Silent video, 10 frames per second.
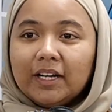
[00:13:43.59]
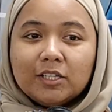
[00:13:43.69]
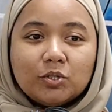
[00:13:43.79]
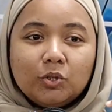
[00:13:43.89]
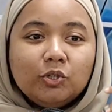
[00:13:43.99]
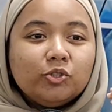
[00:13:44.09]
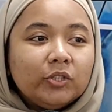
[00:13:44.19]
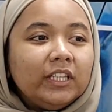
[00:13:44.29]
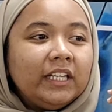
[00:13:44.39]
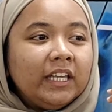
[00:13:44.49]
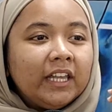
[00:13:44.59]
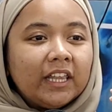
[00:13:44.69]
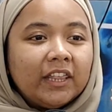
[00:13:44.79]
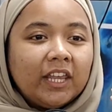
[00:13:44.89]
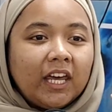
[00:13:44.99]
So usually
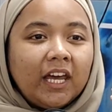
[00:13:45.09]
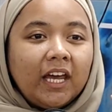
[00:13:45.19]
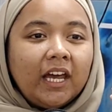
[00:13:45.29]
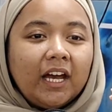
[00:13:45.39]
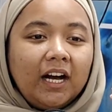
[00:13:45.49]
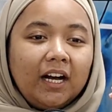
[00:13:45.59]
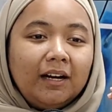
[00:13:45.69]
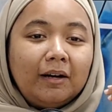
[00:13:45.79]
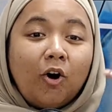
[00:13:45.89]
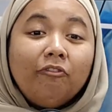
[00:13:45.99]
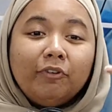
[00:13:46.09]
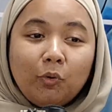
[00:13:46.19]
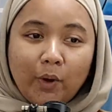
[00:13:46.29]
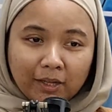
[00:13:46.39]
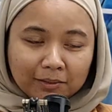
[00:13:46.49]
they are
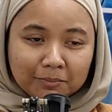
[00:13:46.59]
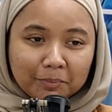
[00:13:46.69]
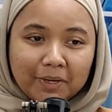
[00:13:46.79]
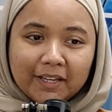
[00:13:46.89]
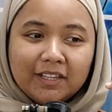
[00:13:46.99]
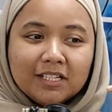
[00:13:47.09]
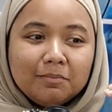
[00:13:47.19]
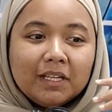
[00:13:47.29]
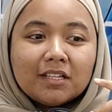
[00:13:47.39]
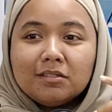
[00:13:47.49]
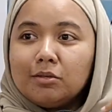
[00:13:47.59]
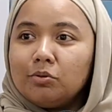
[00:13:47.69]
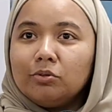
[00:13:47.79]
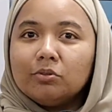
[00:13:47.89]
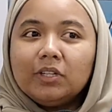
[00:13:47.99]
overwhelmed by this because they don't
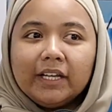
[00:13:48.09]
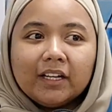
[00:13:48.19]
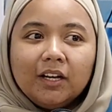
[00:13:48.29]
know like